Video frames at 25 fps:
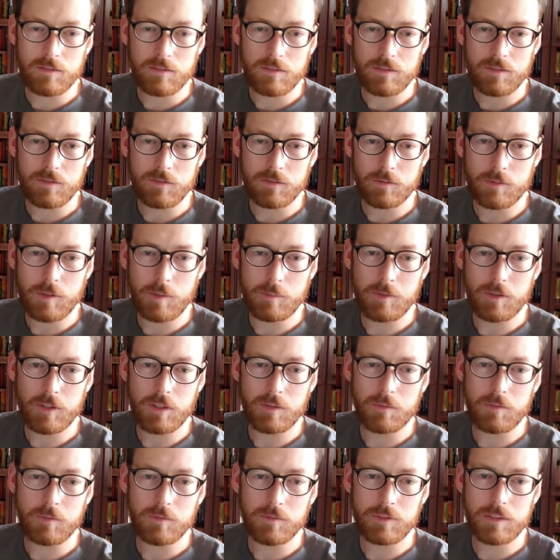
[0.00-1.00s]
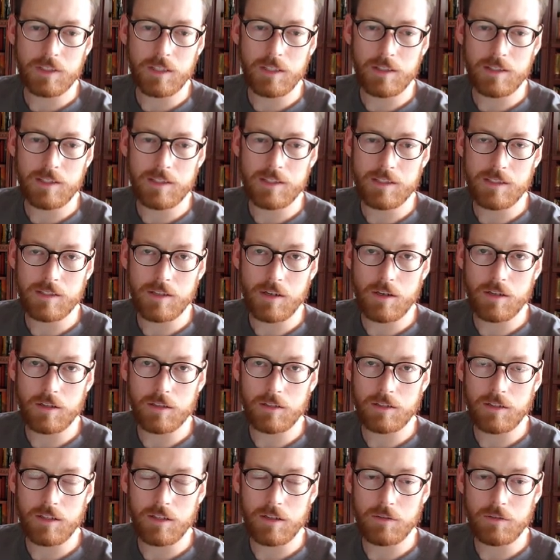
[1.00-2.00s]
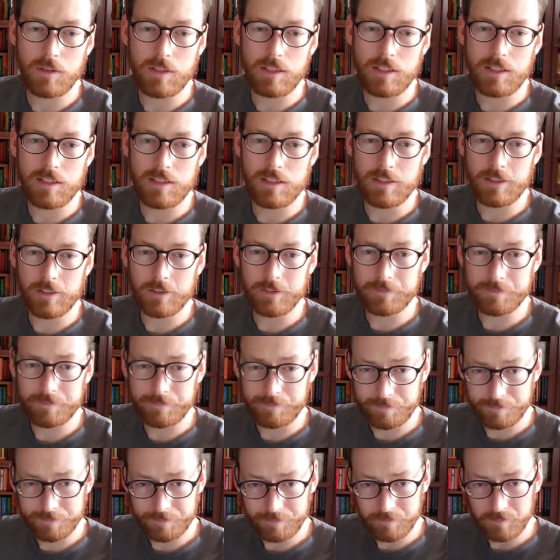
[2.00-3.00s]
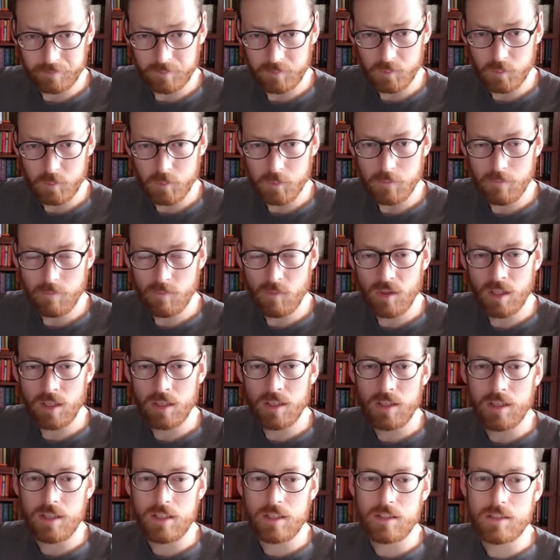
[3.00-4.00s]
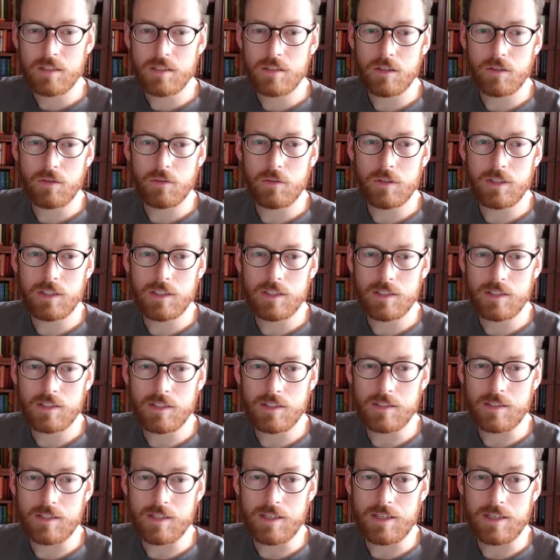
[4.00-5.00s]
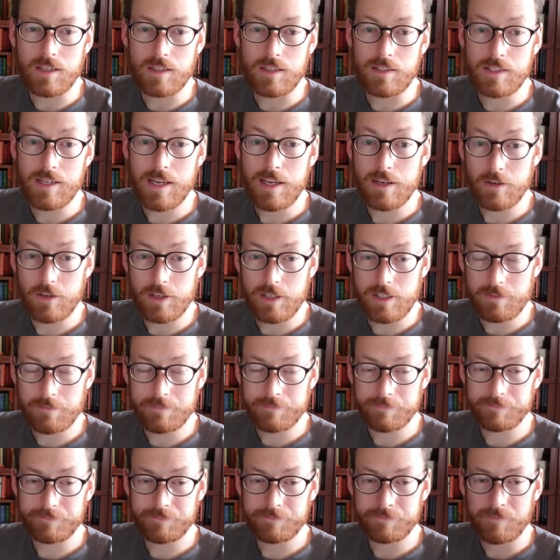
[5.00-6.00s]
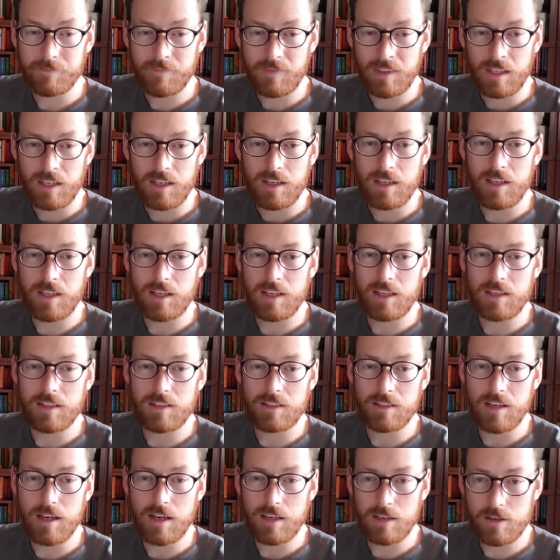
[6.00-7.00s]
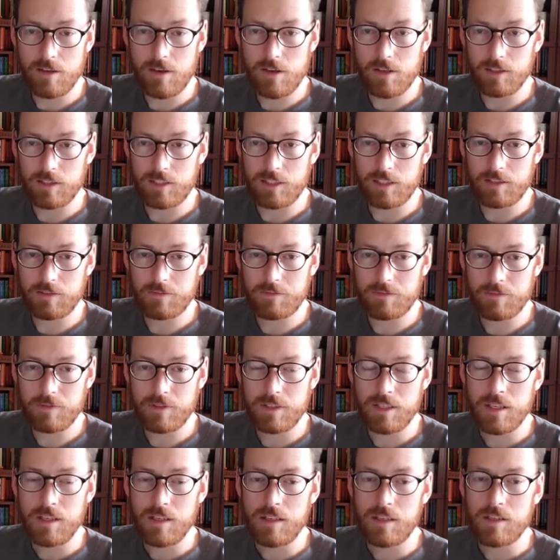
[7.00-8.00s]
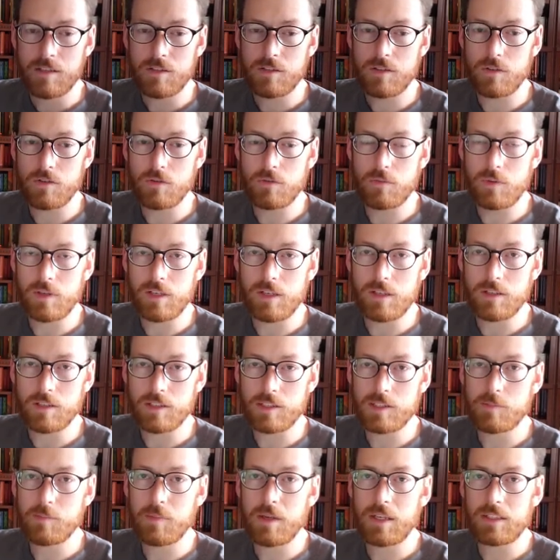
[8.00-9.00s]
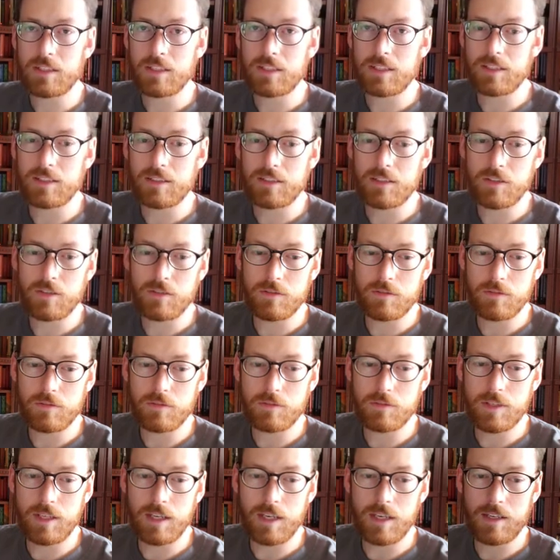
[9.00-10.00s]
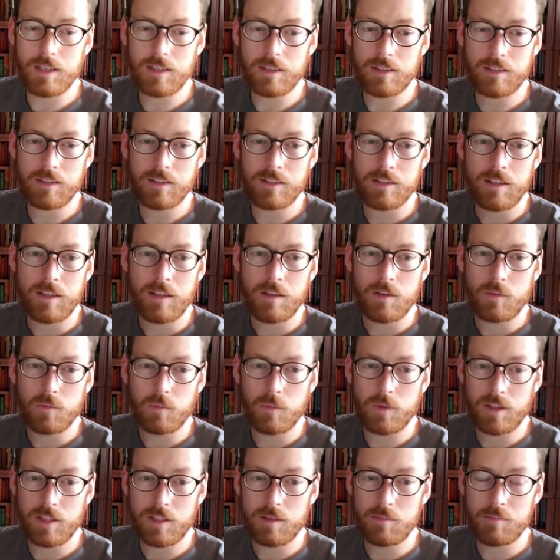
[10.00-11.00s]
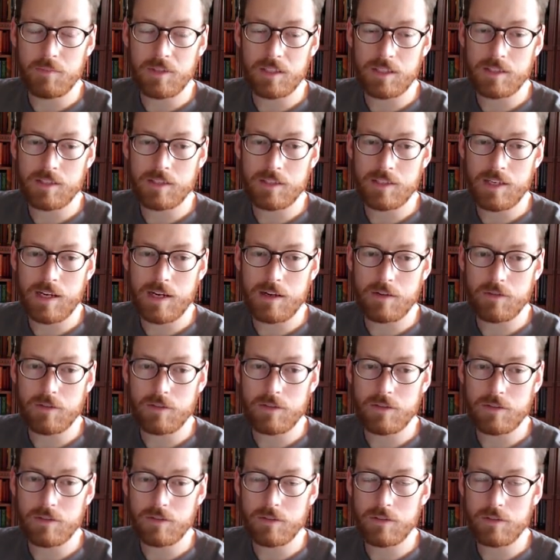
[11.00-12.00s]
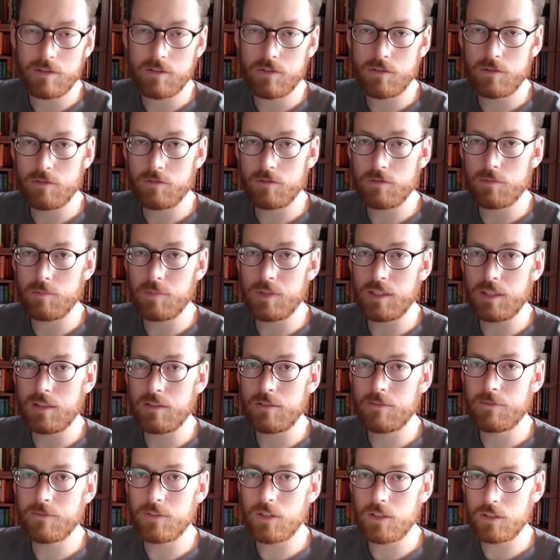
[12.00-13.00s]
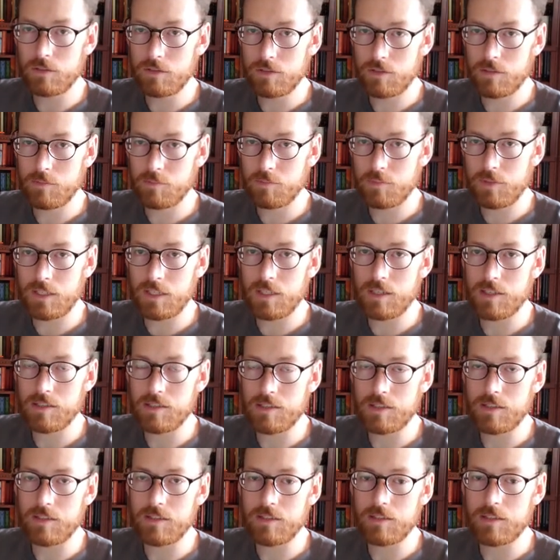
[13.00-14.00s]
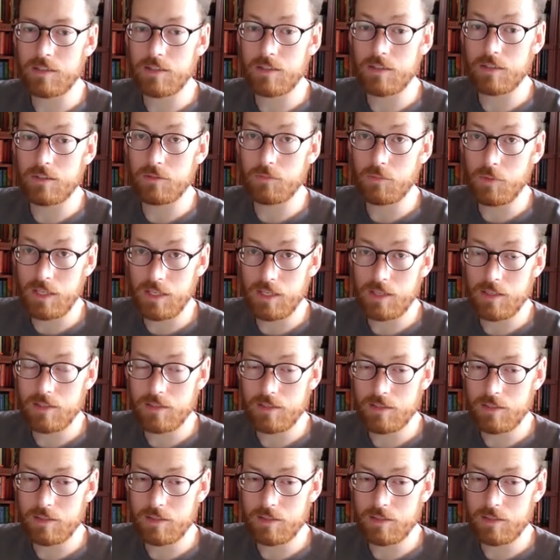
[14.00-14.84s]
remember, this is hard-coded in here. So this is a Saturday and not a holiday. So we are expecting to get within business hours to be false because it's on weekend and